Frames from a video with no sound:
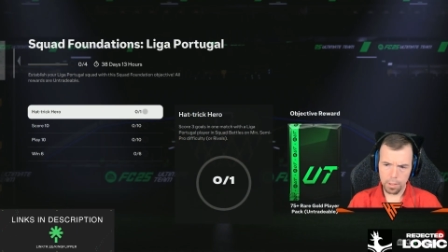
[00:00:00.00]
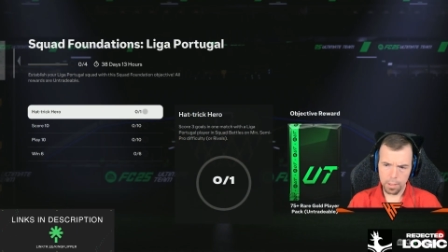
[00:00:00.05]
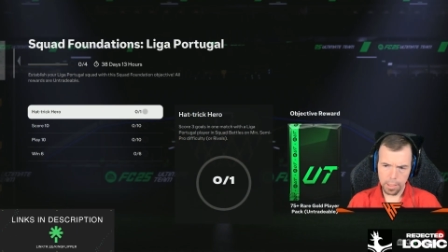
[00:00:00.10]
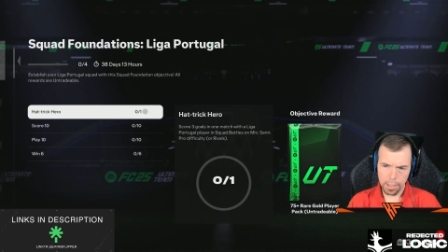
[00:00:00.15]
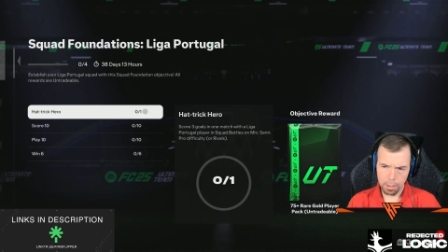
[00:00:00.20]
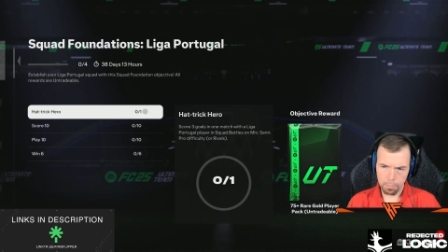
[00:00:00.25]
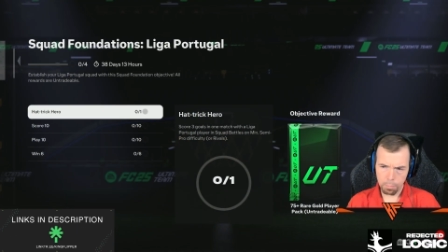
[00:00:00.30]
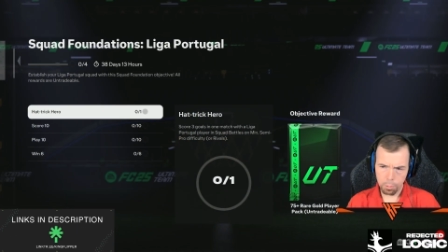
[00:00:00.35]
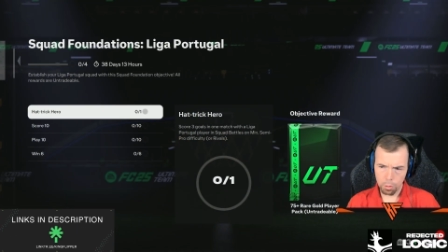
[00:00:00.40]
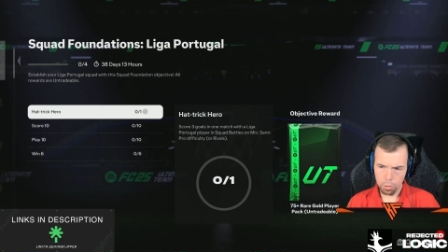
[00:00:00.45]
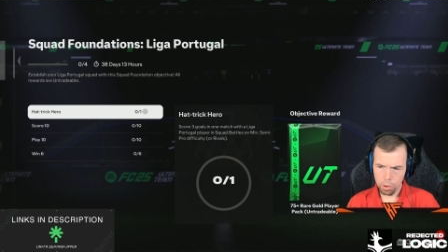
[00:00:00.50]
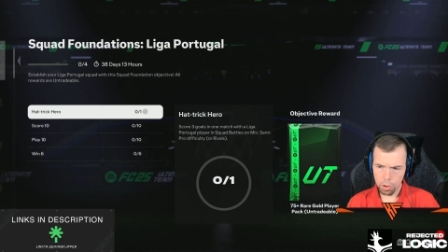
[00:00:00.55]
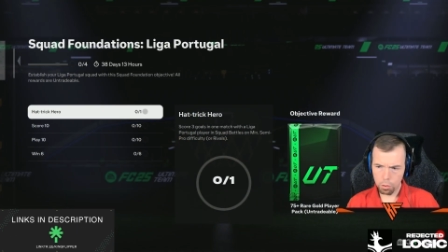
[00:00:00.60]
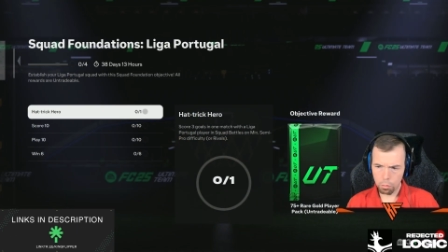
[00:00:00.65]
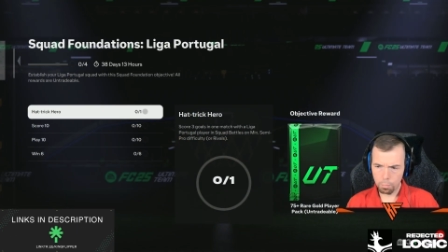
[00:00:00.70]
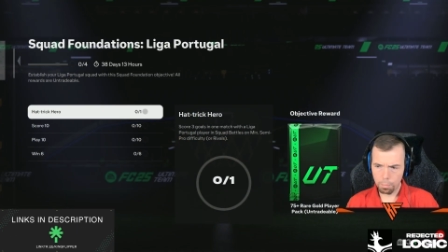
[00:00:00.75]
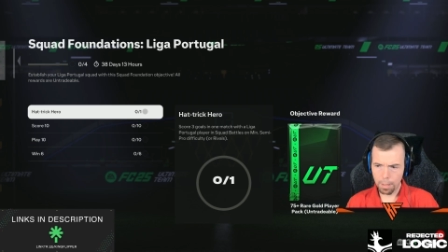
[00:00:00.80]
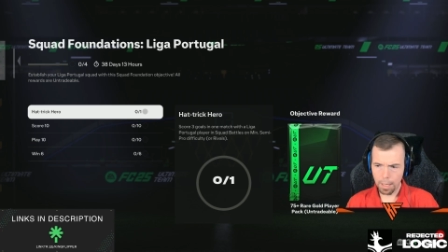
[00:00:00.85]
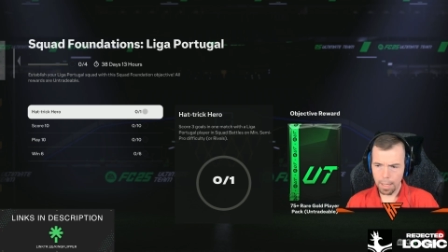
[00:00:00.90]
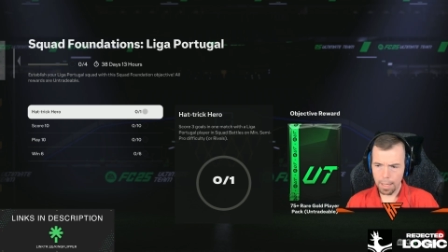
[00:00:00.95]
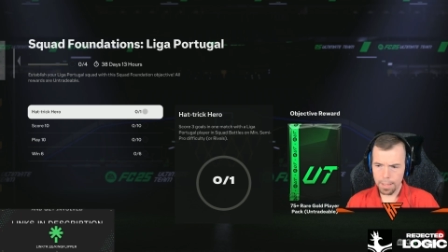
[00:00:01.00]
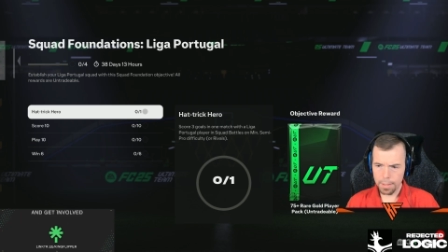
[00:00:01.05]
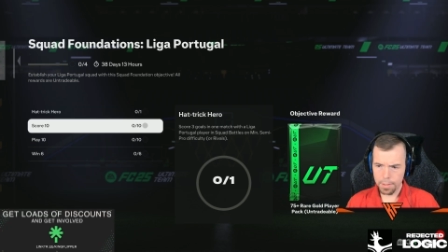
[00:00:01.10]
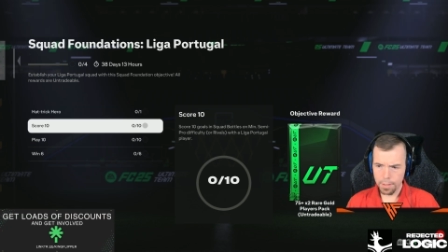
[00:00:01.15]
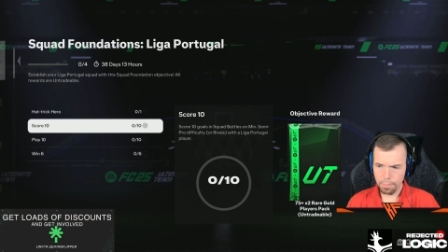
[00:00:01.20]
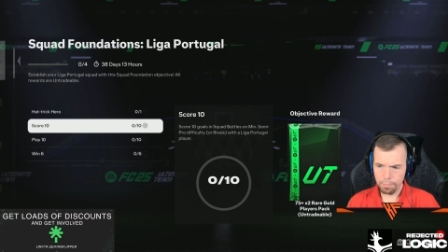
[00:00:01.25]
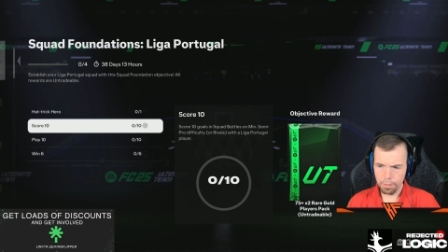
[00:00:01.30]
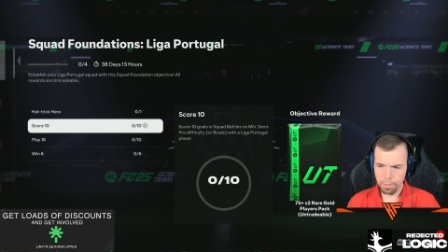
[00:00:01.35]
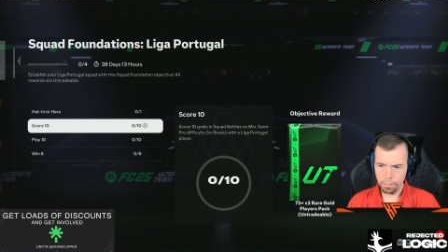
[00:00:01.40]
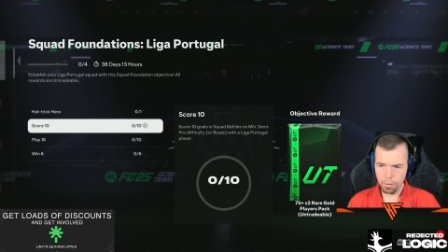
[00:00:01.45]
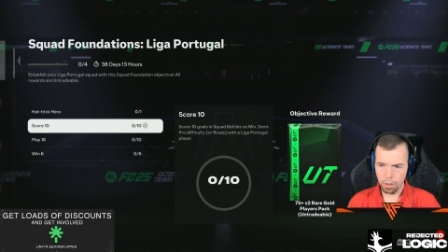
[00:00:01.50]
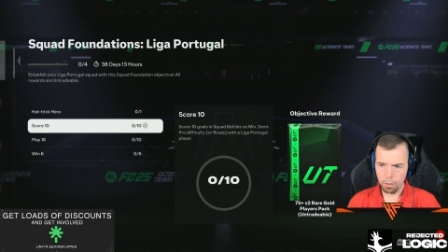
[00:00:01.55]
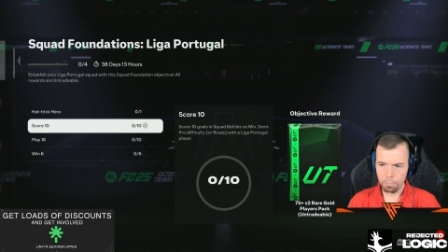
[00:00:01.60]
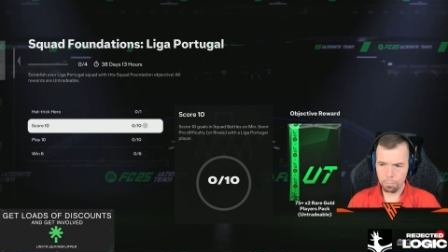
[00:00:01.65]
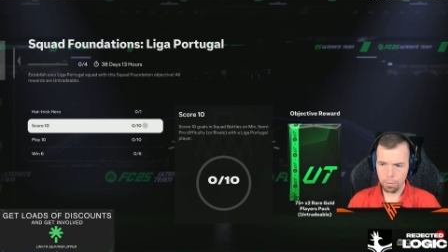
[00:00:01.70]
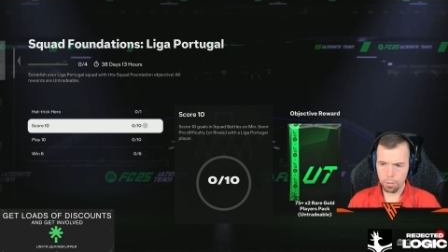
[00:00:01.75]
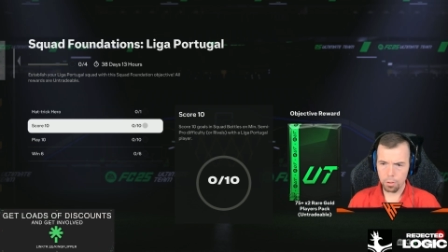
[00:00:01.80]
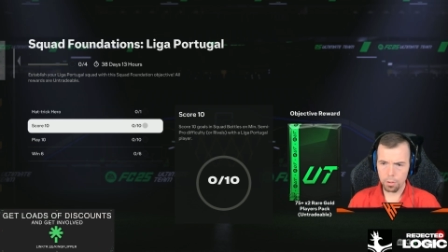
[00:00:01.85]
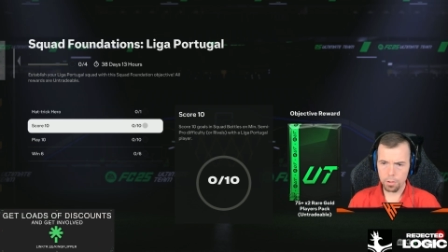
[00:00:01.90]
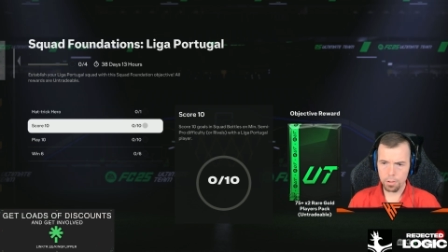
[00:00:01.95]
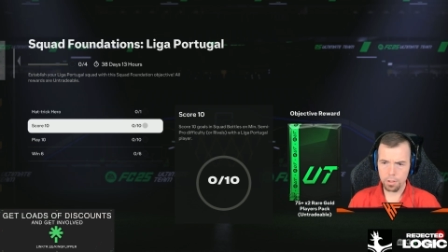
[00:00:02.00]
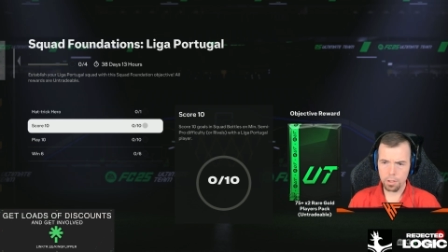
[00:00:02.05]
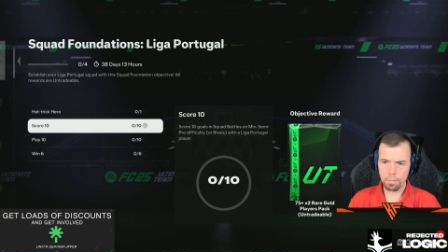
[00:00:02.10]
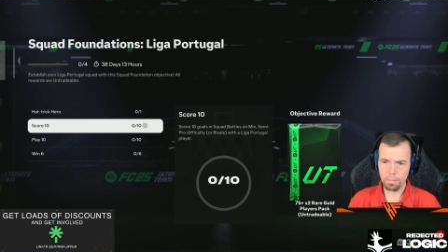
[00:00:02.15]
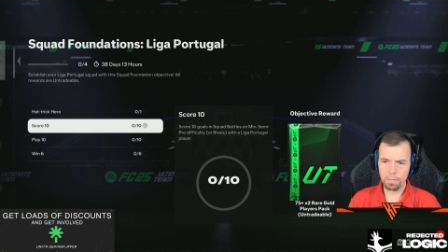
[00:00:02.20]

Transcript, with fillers: a La Liga Portugal player, 75 plus.